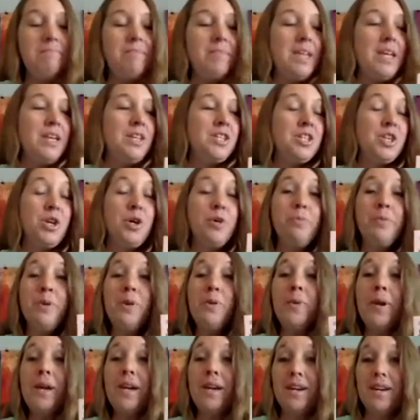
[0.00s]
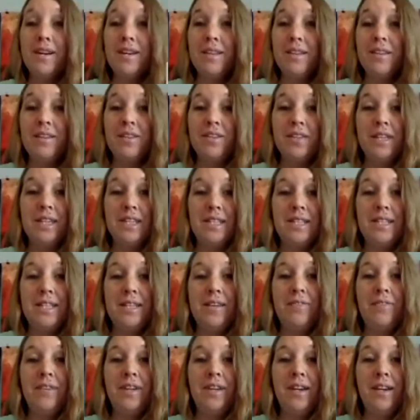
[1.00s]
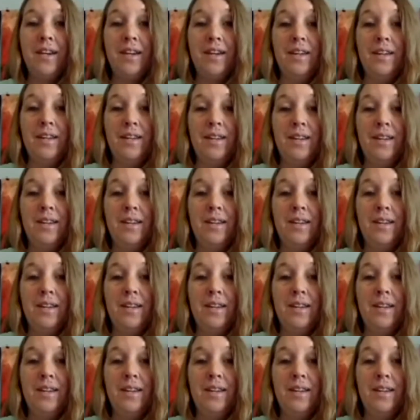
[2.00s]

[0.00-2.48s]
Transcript: So beware that you'll get stuff done.